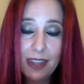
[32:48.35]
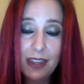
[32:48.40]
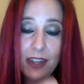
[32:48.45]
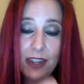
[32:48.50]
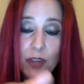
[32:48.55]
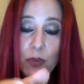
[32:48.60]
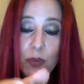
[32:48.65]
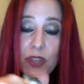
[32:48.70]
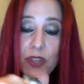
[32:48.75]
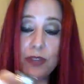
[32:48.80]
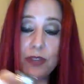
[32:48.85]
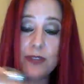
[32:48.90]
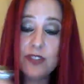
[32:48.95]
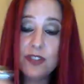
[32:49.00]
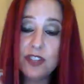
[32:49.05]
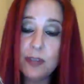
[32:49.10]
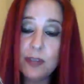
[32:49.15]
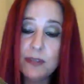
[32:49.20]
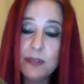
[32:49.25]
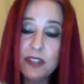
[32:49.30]
You know, we use
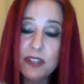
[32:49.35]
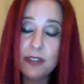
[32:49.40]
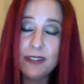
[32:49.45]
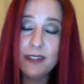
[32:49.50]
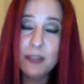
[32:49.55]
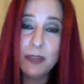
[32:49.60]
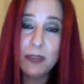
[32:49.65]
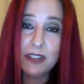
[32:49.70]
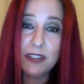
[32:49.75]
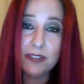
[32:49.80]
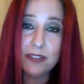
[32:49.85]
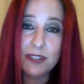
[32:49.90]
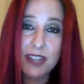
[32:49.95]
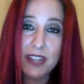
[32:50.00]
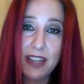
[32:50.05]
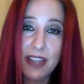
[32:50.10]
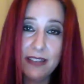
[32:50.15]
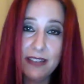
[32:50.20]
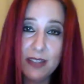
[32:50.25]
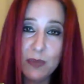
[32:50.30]
gemstones because they're
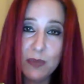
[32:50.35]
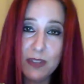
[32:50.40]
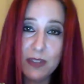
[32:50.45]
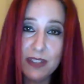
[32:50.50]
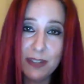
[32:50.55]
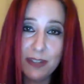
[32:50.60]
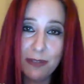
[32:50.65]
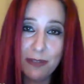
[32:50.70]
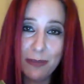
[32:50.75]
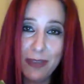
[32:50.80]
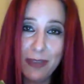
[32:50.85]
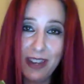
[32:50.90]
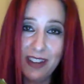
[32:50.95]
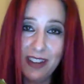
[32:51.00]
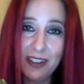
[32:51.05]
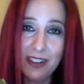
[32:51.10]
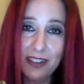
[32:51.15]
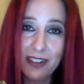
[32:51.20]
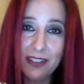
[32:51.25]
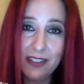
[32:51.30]
talismans, they're
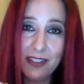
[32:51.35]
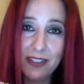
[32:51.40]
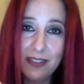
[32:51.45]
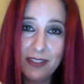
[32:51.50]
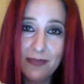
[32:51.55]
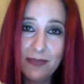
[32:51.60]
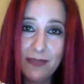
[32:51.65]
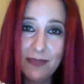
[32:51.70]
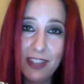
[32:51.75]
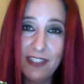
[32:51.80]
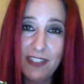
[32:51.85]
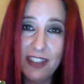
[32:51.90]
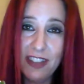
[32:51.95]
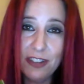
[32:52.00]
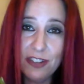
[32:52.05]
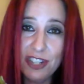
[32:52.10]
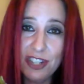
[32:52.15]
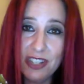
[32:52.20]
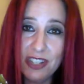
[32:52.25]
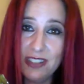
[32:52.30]
reminders. They have
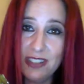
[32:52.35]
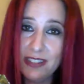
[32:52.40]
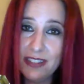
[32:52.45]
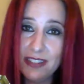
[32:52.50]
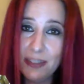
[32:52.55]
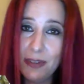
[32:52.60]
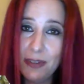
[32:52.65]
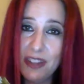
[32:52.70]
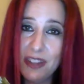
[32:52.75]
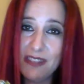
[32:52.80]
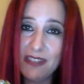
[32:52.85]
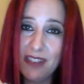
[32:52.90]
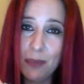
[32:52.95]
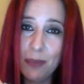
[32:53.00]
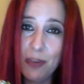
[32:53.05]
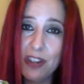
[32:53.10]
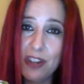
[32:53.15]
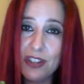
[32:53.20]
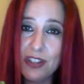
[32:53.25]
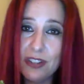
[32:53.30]
energies. They raise
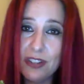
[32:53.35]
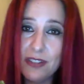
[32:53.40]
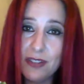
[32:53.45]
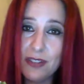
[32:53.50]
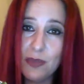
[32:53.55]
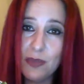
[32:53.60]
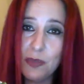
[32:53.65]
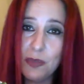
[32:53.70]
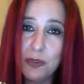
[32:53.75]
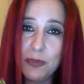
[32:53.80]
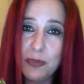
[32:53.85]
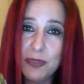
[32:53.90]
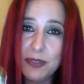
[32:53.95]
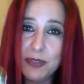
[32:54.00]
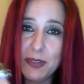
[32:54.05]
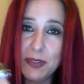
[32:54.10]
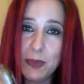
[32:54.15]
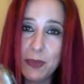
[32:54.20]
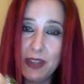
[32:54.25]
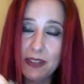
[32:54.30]
vibrations in rooms and
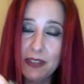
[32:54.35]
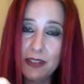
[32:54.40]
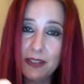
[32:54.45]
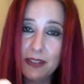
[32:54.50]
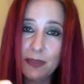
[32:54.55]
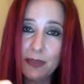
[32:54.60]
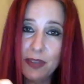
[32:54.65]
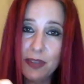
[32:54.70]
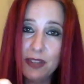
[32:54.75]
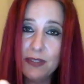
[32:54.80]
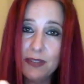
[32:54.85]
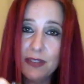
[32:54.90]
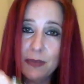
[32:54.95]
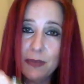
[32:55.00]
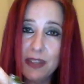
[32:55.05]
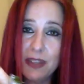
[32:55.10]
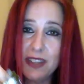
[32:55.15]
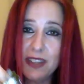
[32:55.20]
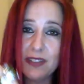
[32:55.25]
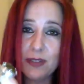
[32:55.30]
spaces. We use them
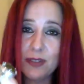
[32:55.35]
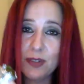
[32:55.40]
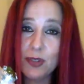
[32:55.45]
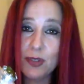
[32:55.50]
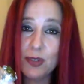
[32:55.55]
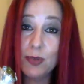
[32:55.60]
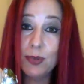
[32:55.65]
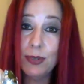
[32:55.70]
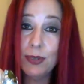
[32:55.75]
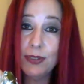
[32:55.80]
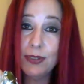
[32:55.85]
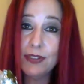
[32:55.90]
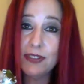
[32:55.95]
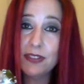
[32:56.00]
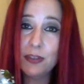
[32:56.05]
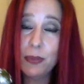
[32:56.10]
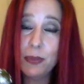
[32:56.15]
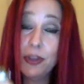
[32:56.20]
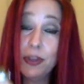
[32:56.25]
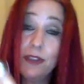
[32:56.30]
because they're tools.
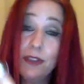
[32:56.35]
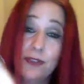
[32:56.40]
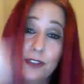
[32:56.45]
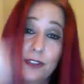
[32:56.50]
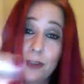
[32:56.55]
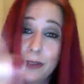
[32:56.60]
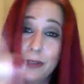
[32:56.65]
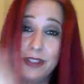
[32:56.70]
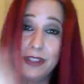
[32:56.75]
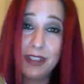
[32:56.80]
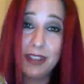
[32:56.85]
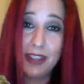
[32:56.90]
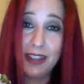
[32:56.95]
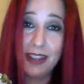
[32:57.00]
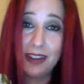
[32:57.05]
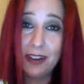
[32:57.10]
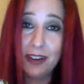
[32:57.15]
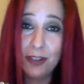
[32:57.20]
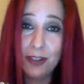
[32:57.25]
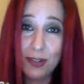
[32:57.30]
They're beautiful, but
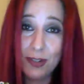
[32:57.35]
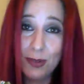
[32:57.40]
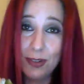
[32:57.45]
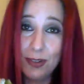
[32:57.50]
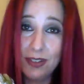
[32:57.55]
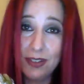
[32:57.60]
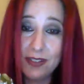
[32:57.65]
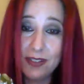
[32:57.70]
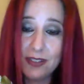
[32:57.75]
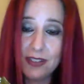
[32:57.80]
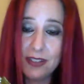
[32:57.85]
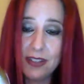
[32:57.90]
they are tools.